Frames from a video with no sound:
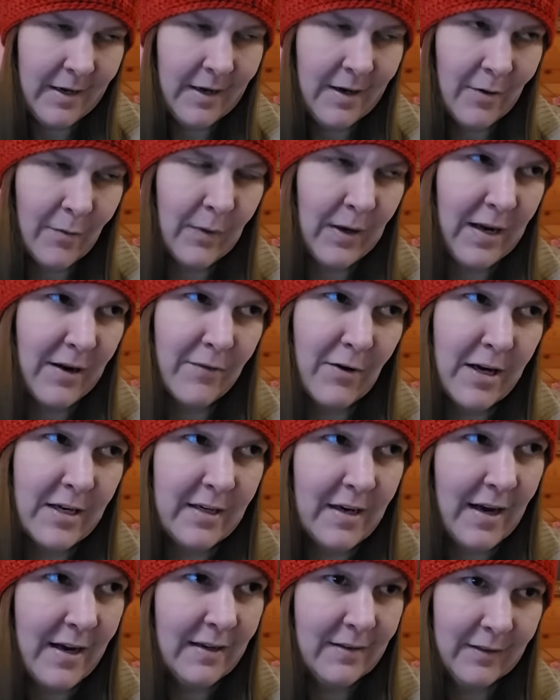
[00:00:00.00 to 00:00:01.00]
Or whenever I,
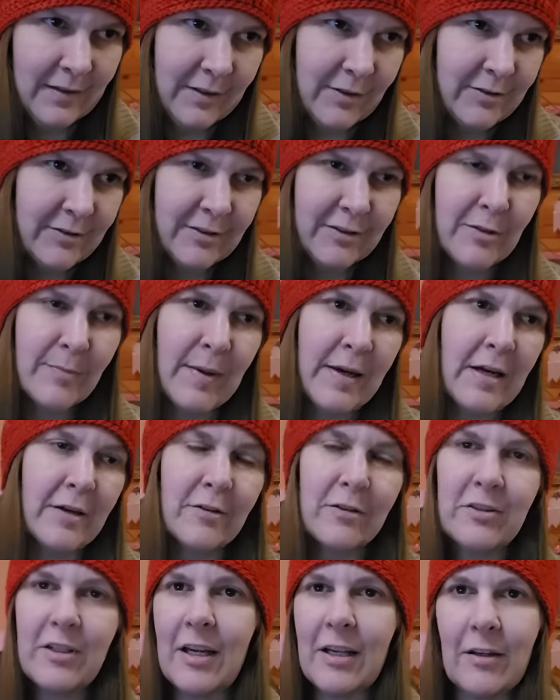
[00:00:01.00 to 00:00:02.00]
I used to do my
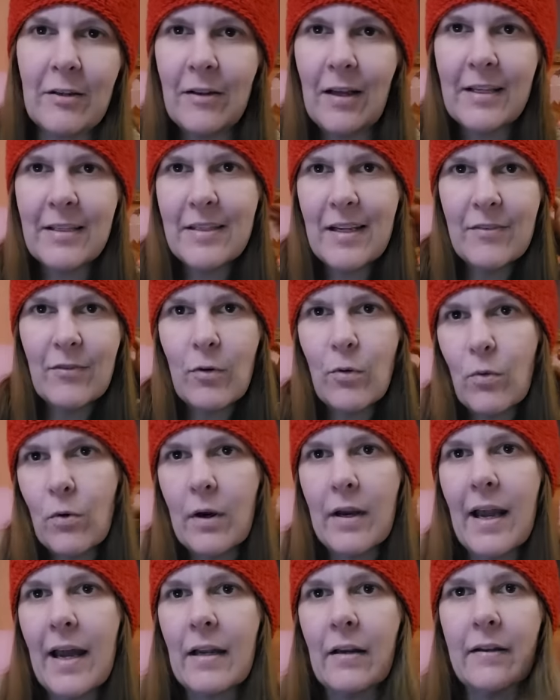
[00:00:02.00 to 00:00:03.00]
other channel, I never wore
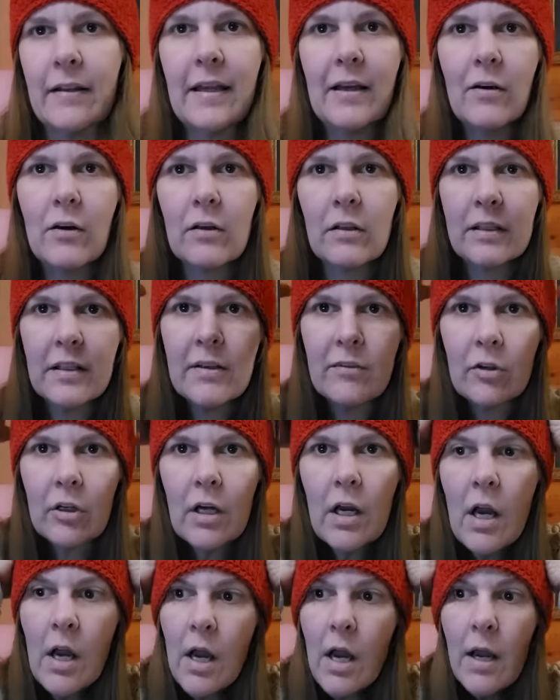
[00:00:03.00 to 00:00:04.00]
a hat on that, hardly ever.
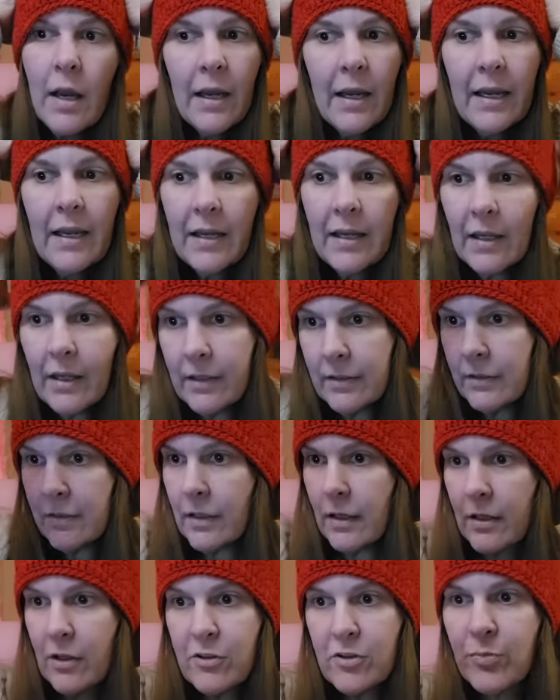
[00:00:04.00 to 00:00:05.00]
And
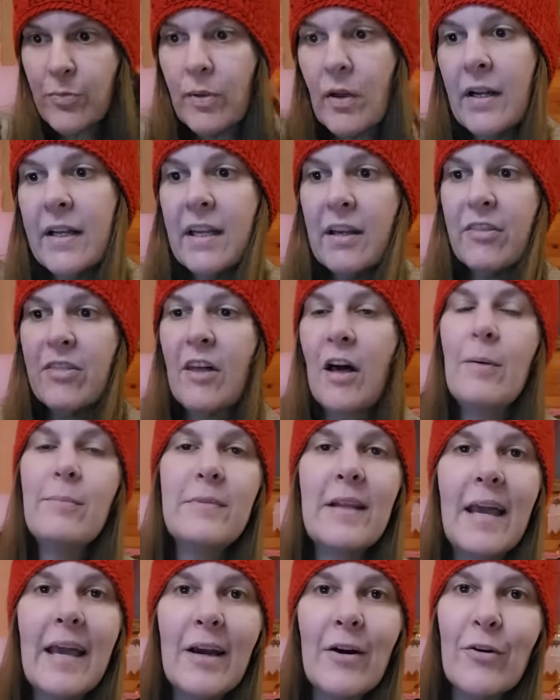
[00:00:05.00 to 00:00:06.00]
there's plenty of
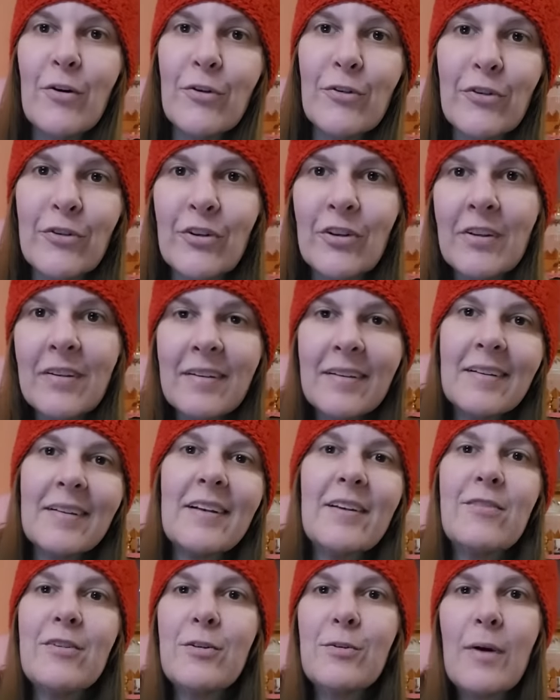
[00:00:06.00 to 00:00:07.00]
thumbnails.
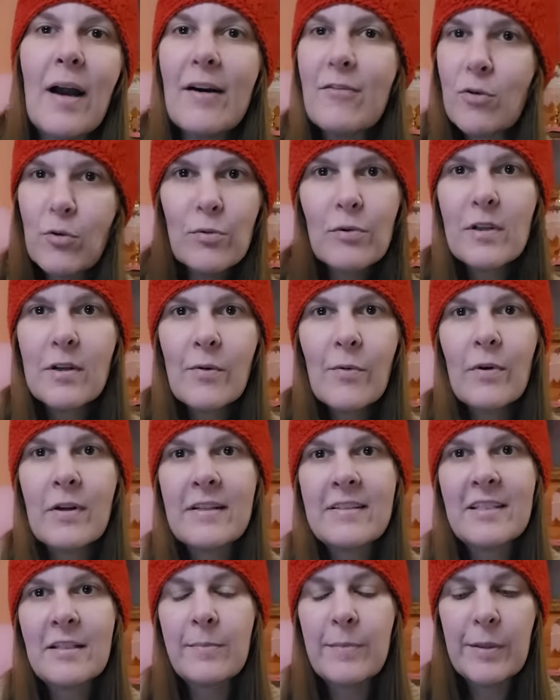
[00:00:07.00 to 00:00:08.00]
If you ever really want
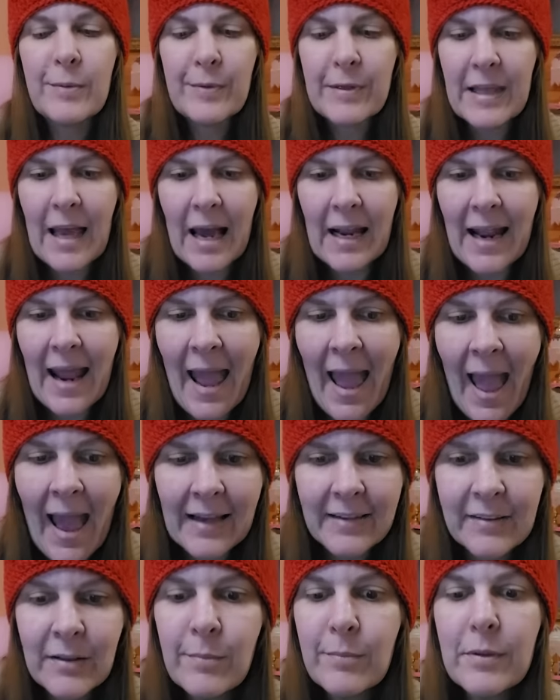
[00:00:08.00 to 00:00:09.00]
to see me without a
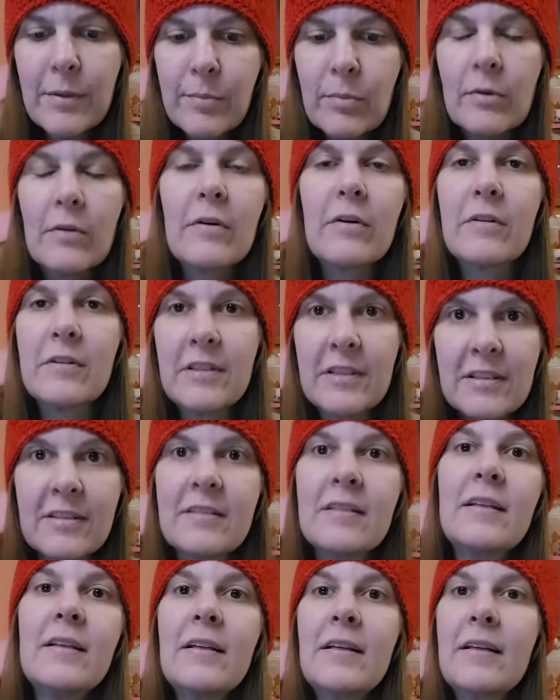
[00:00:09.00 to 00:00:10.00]
hat, some people are just